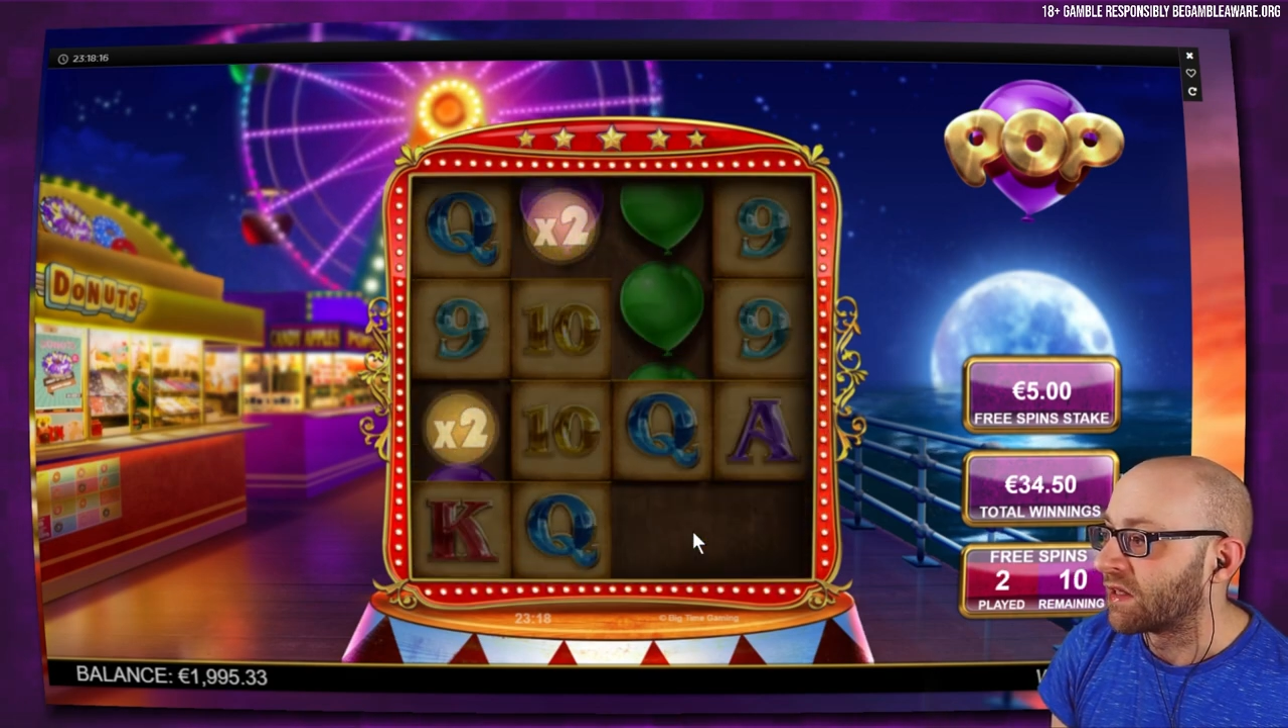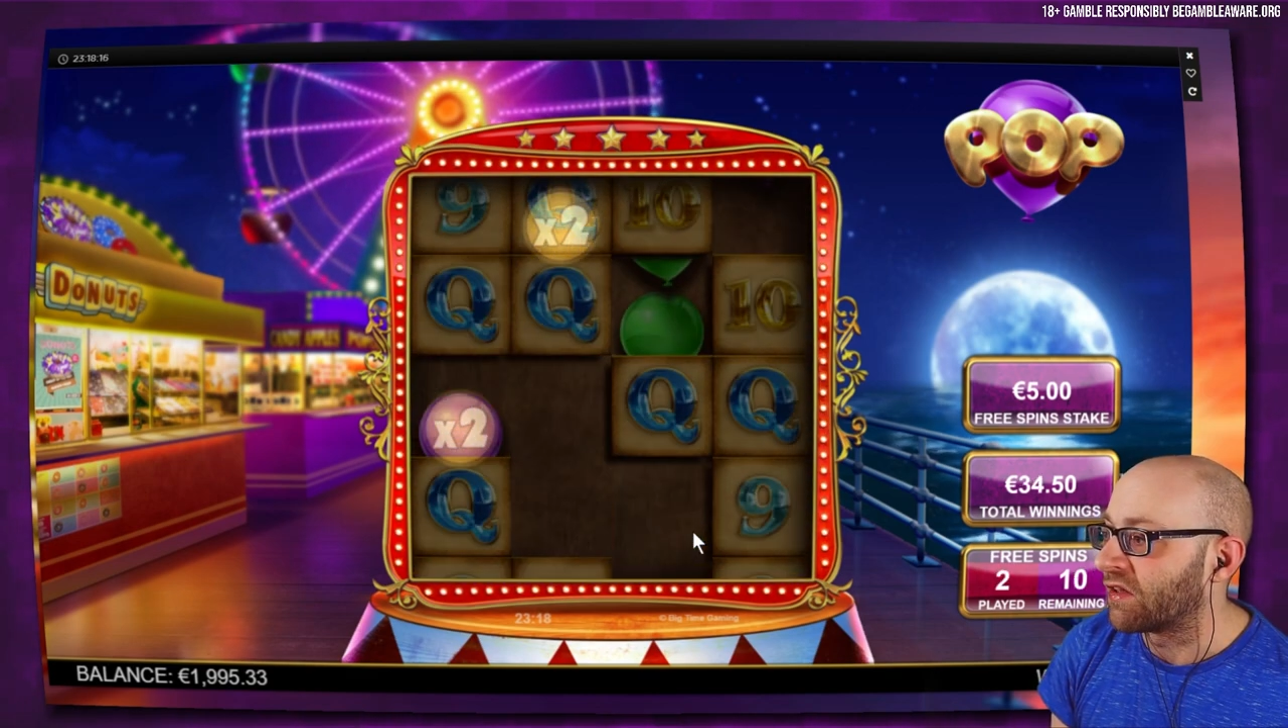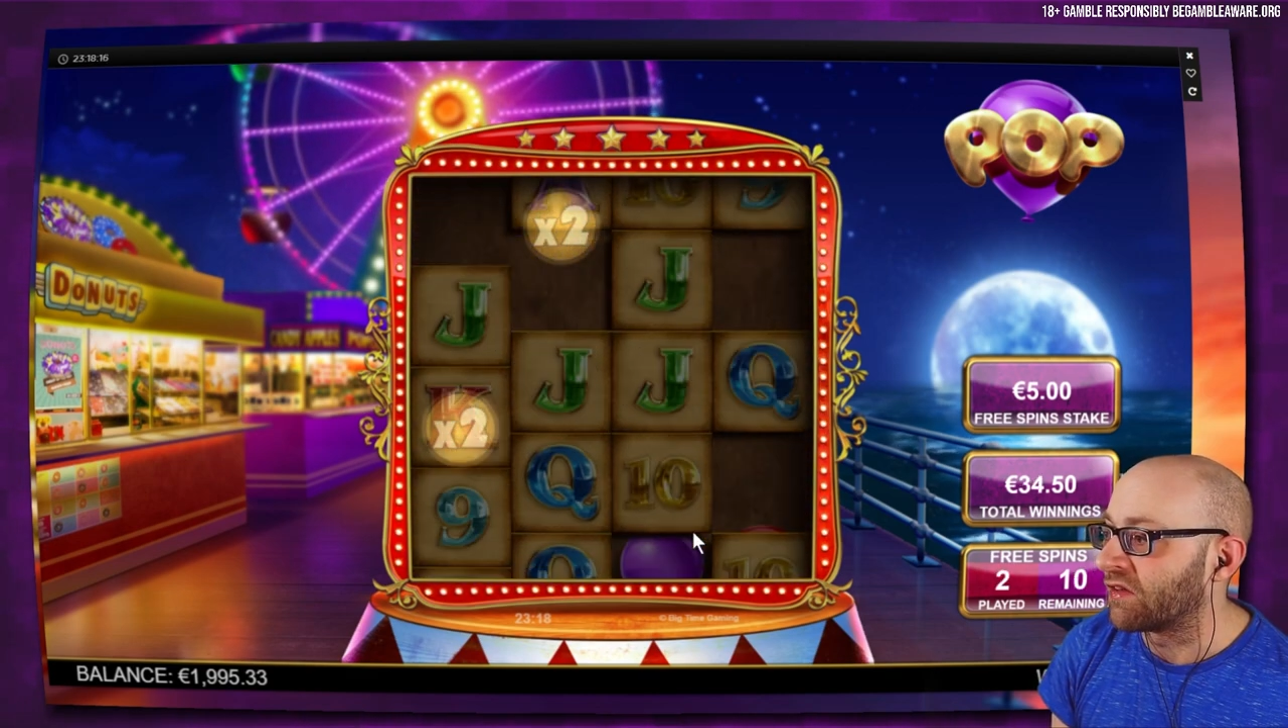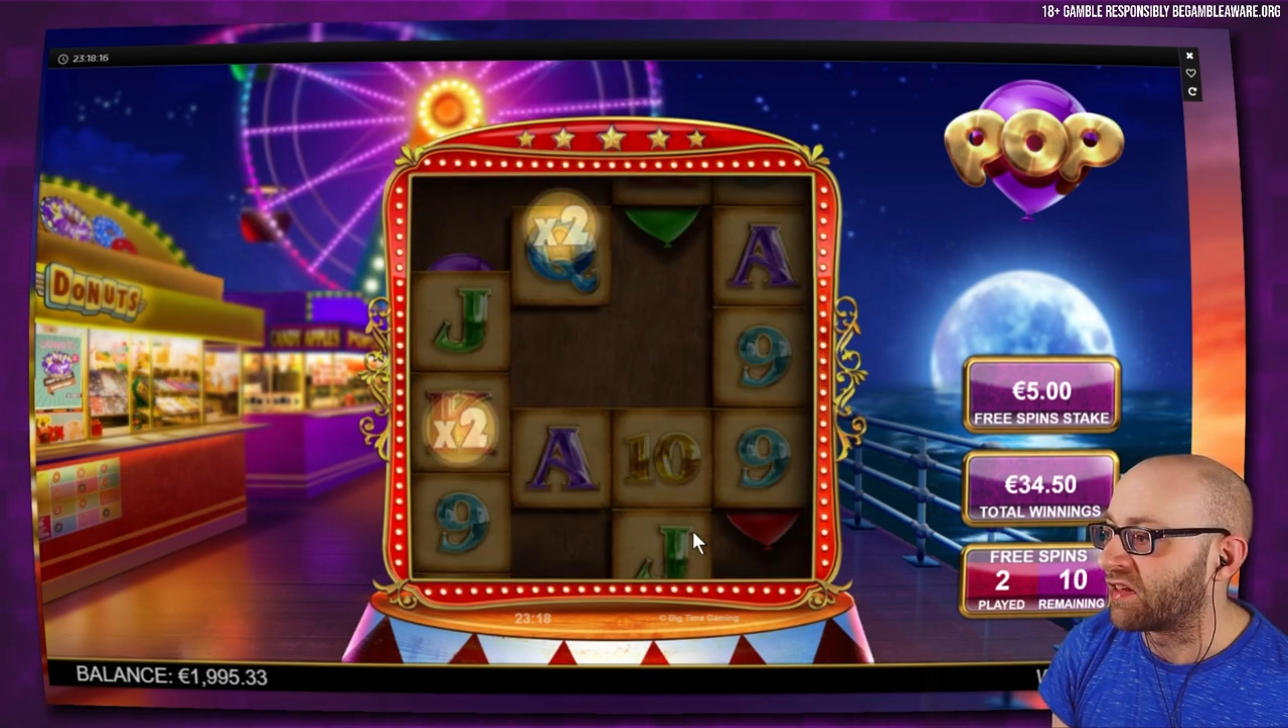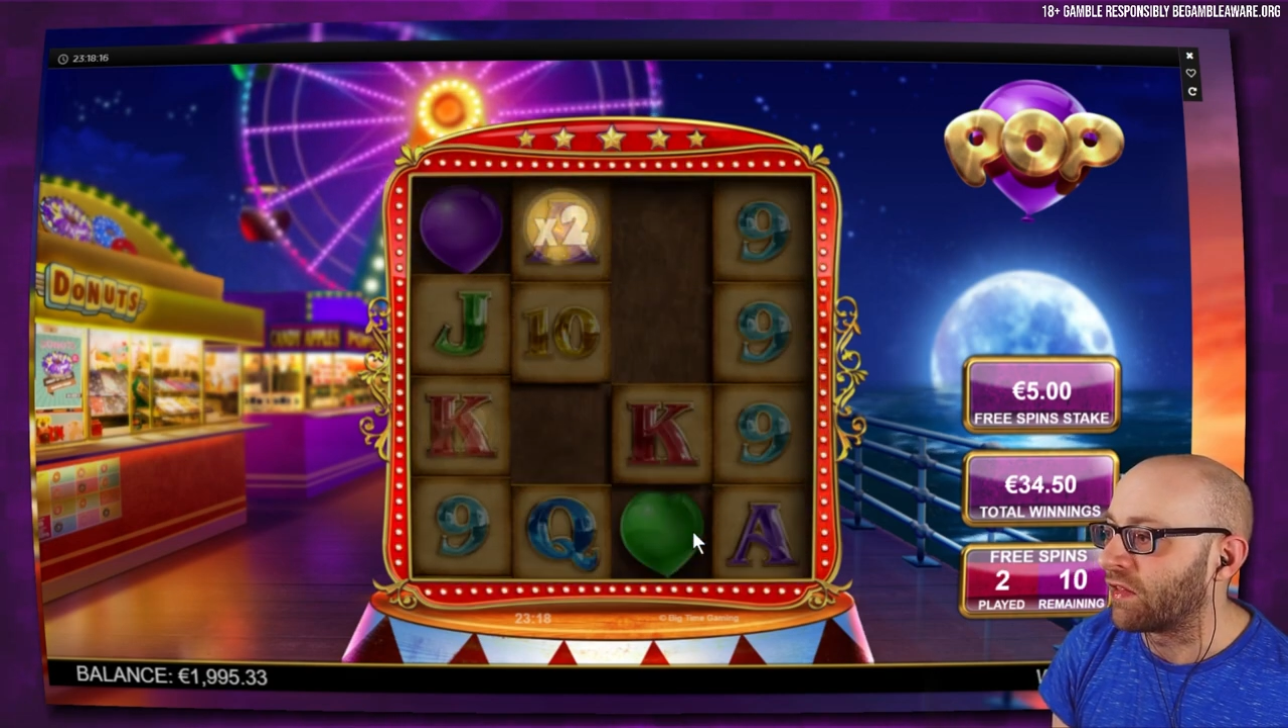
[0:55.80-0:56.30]
You
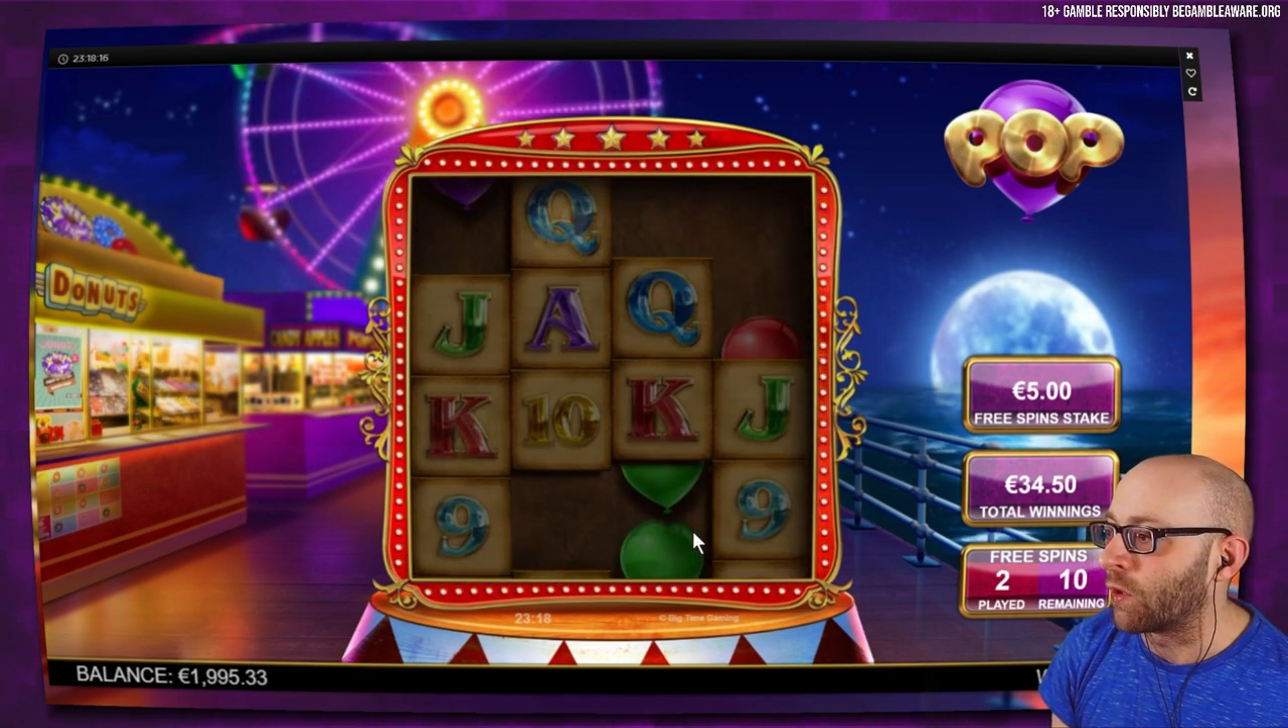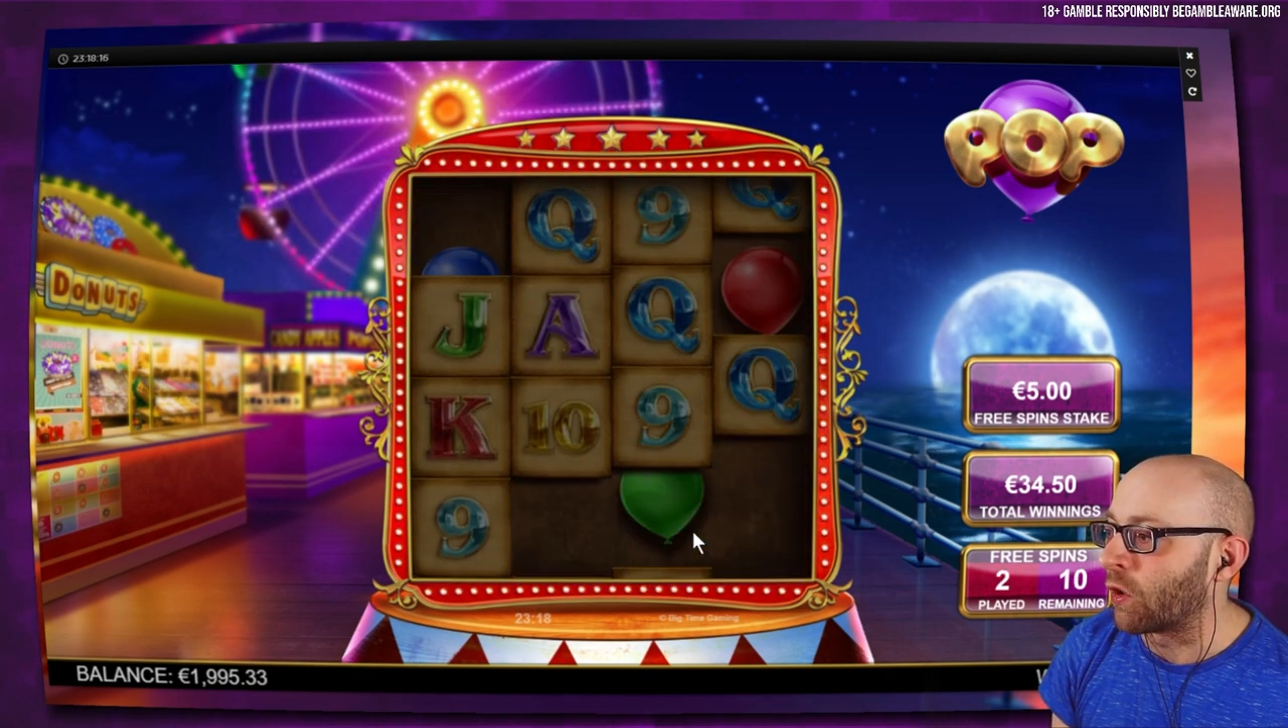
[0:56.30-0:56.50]
can see that we've